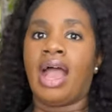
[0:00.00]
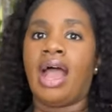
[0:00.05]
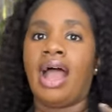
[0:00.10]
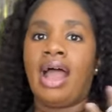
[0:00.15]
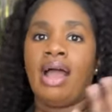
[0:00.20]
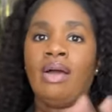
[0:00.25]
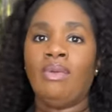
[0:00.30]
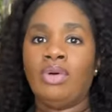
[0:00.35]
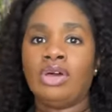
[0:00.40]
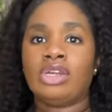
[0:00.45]

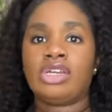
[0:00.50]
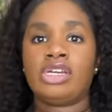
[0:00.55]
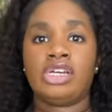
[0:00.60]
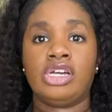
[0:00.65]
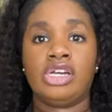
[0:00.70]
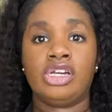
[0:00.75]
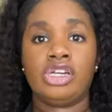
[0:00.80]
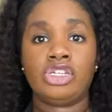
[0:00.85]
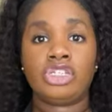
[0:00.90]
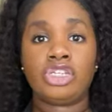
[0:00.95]
I want to
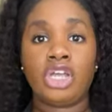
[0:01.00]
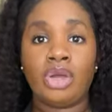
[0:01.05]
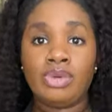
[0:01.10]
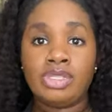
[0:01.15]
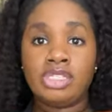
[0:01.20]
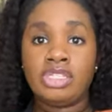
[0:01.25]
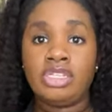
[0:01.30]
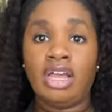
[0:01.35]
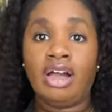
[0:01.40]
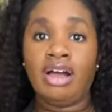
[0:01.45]
show it
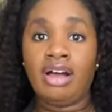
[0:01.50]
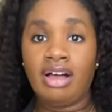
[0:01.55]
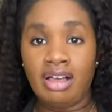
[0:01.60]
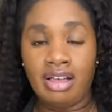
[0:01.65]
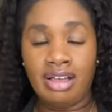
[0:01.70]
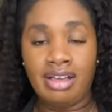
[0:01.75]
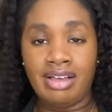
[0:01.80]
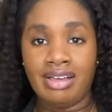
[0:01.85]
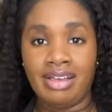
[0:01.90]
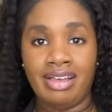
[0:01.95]
to y'all
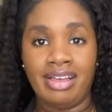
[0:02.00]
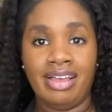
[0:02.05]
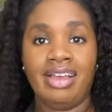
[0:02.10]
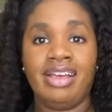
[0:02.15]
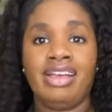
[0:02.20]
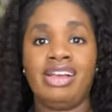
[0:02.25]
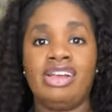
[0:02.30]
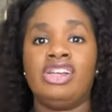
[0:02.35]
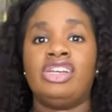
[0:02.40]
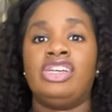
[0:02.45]

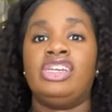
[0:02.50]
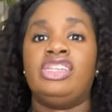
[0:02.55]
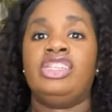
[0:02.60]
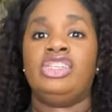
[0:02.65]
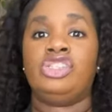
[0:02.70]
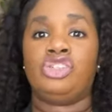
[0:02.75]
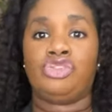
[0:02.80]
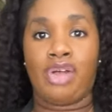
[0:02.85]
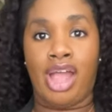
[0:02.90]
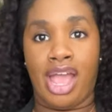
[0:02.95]
and
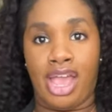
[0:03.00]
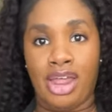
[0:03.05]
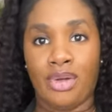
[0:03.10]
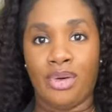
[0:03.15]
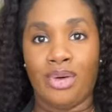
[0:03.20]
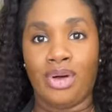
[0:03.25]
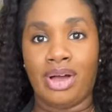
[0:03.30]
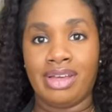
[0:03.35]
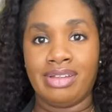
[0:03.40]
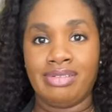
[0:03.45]
then try it
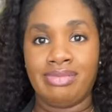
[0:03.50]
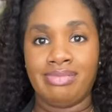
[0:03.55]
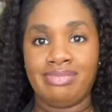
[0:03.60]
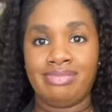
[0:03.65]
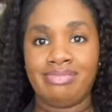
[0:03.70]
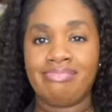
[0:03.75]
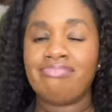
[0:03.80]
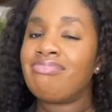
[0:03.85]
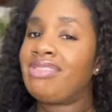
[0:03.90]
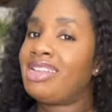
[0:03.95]
on.
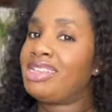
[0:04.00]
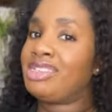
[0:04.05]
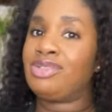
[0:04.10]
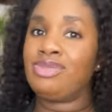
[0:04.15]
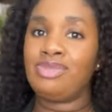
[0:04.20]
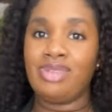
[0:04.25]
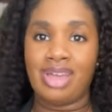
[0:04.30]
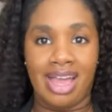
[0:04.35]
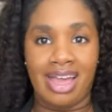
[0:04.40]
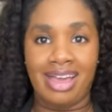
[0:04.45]
Let's
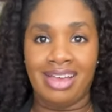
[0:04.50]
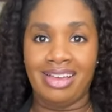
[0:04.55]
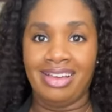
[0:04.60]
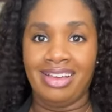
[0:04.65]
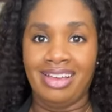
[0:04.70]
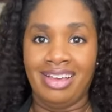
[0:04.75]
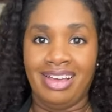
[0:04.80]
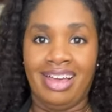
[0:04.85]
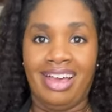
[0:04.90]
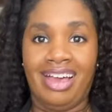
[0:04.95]
do that.
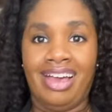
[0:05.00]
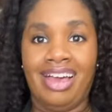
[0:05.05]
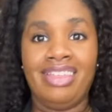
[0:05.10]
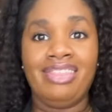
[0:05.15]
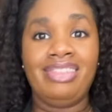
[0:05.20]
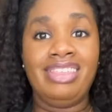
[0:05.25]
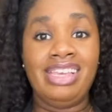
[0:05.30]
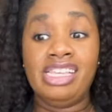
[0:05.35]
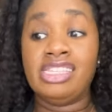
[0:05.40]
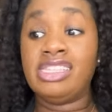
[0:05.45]

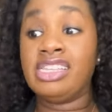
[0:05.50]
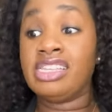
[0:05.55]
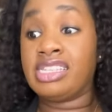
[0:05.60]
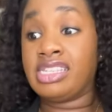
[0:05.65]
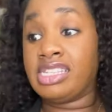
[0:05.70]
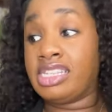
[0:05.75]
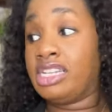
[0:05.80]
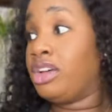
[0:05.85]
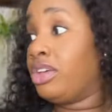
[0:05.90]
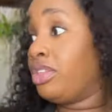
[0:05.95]
These are
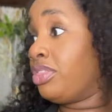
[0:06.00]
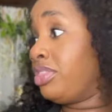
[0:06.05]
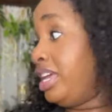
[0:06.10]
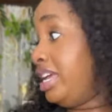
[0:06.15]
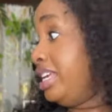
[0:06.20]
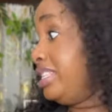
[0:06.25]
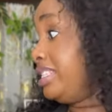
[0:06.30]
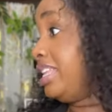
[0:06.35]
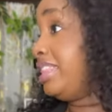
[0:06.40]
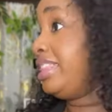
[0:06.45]
still
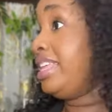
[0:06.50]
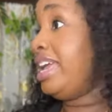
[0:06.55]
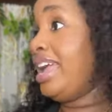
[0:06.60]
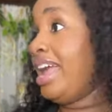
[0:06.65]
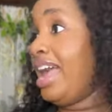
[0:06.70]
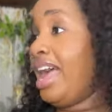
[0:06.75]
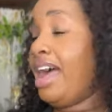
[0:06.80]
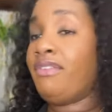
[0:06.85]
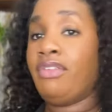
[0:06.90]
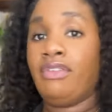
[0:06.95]
things that they
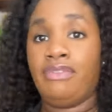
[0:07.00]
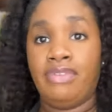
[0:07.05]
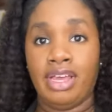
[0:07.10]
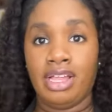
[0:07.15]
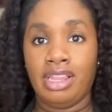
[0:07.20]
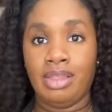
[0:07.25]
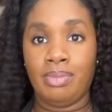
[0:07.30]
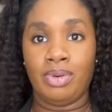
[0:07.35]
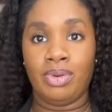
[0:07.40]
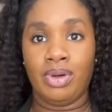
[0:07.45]
have
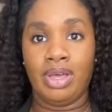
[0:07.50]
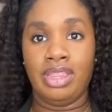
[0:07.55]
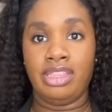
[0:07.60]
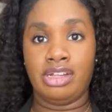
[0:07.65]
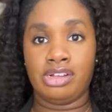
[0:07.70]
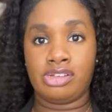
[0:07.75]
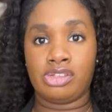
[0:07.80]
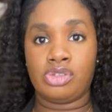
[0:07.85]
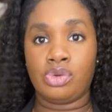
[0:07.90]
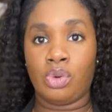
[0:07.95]
available in
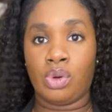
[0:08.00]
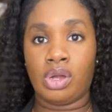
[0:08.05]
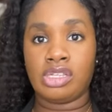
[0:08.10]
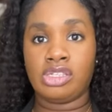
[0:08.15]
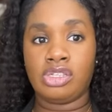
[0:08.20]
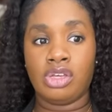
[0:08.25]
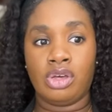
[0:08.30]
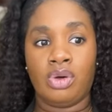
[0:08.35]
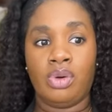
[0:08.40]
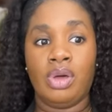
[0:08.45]
their store.
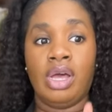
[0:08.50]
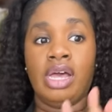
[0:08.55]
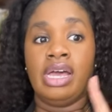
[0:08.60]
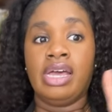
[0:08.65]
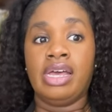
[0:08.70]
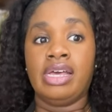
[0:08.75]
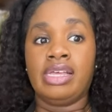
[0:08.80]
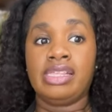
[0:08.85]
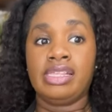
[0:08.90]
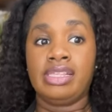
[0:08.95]
So
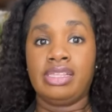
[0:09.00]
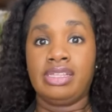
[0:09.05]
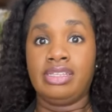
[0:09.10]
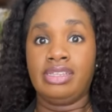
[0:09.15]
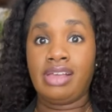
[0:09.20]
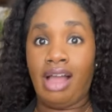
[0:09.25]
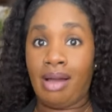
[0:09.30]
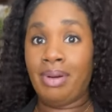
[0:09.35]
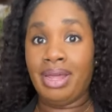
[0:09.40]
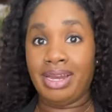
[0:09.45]

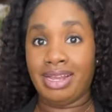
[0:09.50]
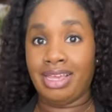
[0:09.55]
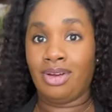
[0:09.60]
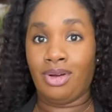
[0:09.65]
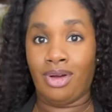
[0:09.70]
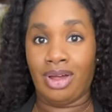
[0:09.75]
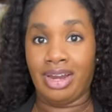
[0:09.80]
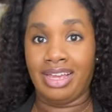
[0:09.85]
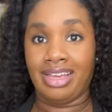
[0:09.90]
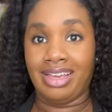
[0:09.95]
y'all better get
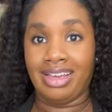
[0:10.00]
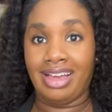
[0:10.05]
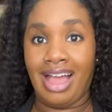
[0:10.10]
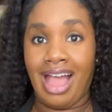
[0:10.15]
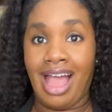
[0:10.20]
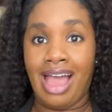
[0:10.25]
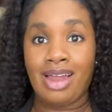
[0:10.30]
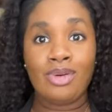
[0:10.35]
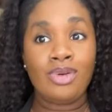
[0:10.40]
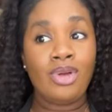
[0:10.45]
on it.
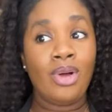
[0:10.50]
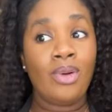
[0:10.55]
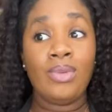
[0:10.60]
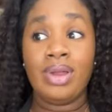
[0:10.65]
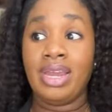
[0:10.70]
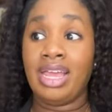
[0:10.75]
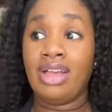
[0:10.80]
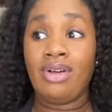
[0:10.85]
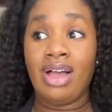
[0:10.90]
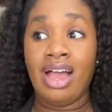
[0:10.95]
I don't know when
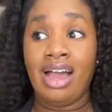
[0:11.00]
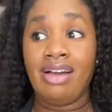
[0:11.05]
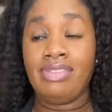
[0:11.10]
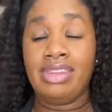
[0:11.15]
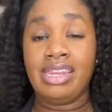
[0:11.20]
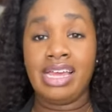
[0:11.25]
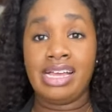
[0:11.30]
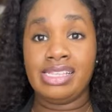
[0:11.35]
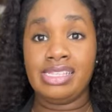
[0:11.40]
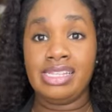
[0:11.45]
they're going to have the
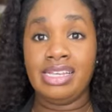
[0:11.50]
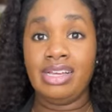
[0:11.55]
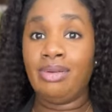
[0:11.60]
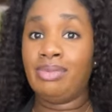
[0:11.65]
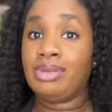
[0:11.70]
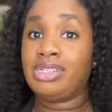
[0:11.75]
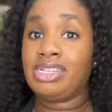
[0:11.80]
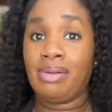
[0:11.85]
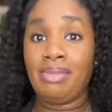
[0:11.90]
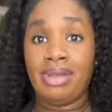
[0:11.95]
next deal,
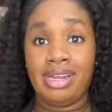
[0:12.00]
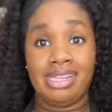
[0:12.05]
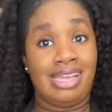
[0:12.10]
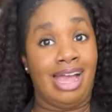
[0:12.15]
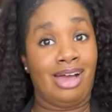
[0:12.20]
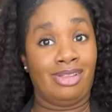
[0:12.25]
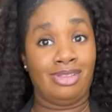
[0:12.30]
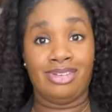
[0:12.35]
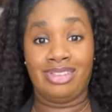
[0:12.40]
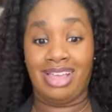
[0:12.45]
but y'all better
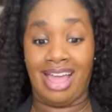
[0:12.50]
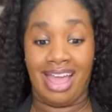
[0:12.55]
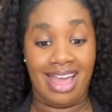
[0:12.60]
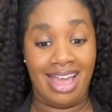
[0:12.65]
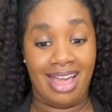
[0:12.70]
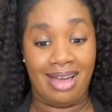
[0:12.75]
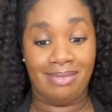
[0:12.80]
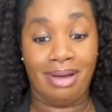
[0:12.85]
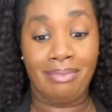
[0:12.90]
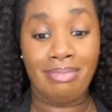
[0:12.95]
download that
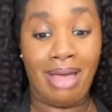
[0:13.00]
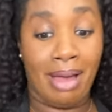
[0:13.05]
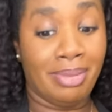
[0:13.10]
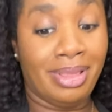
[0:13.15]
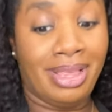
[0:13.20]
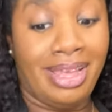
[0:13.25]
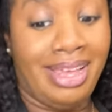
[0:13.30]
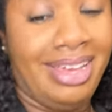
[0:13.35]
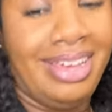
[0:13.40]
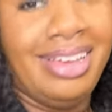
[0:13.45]
app. I'm not
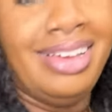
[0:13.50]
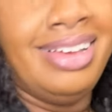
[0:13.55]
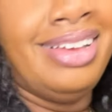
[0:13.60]
playing.